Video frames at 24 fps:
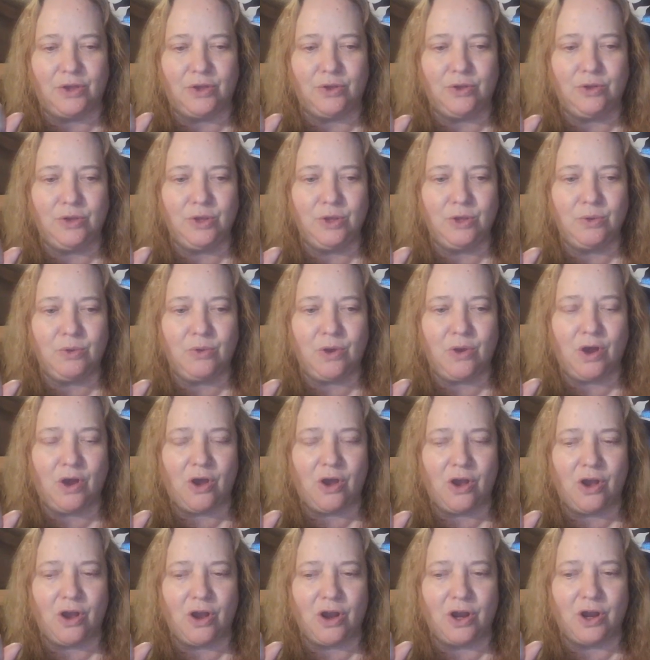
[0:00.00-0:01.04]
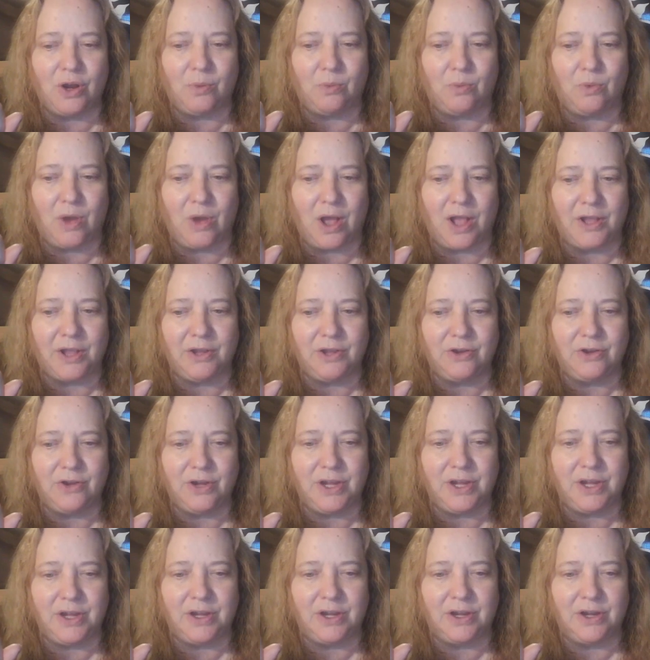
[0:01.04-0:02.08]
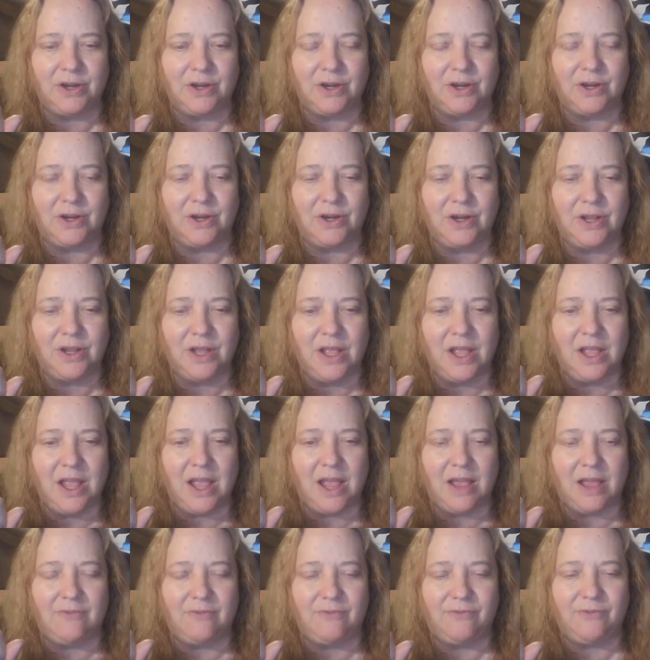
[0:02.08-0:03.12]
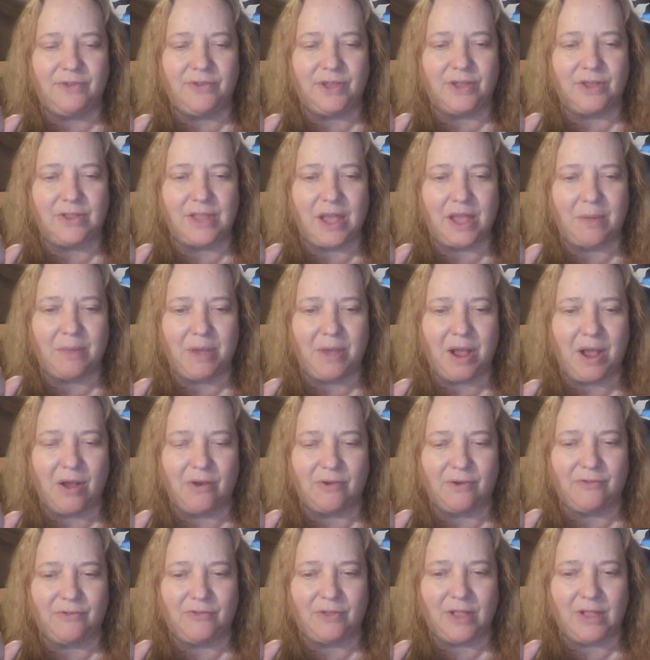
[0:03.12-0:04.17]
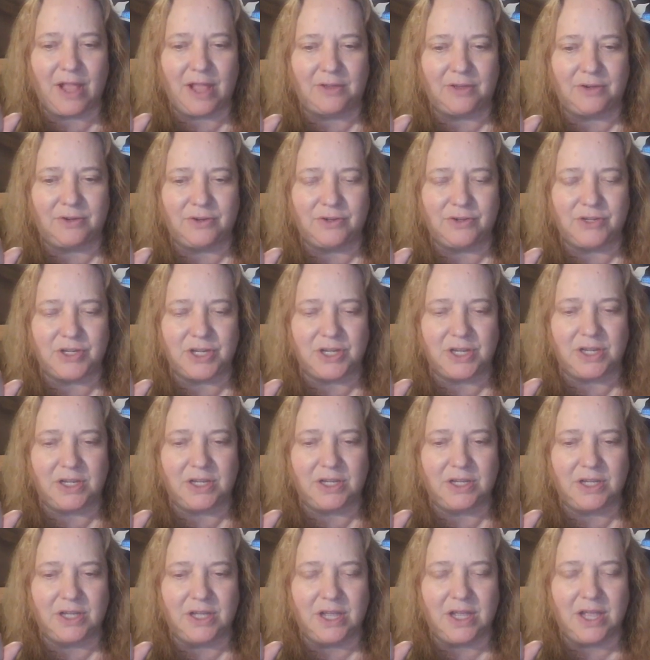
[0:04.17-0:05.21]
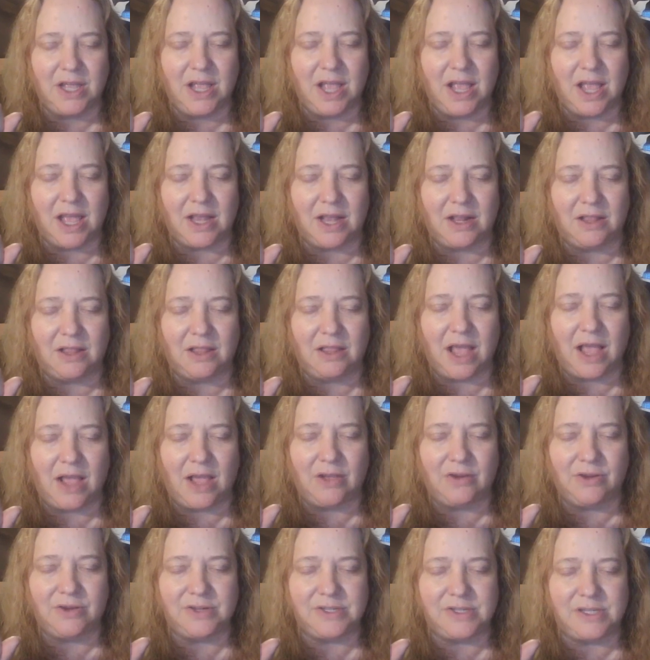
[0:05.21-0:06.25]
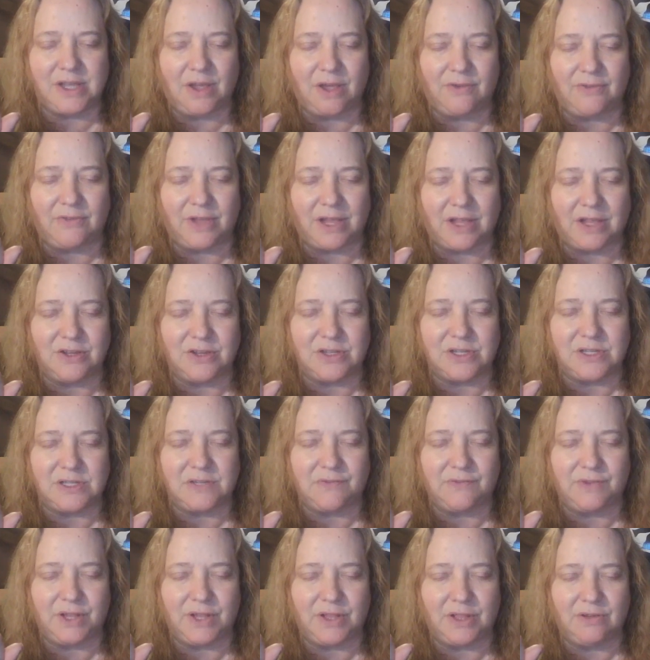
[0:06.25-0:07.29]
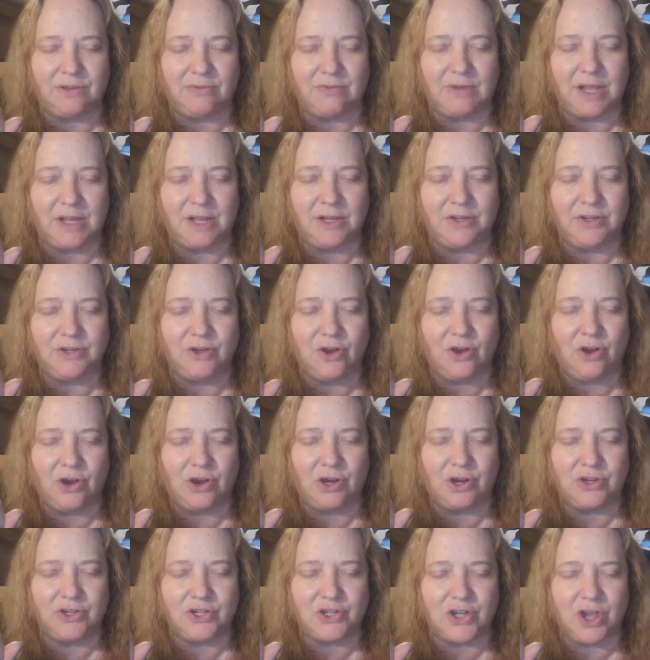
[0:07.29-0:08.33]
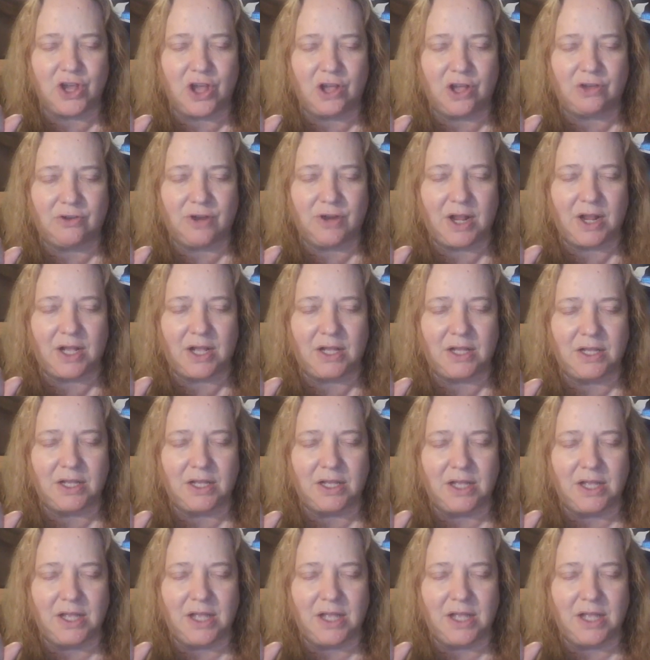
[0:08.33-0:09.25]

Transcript: who you are and why you're here and feel that powerful energy and allow yourself, I can just feel it right in your heart chakra,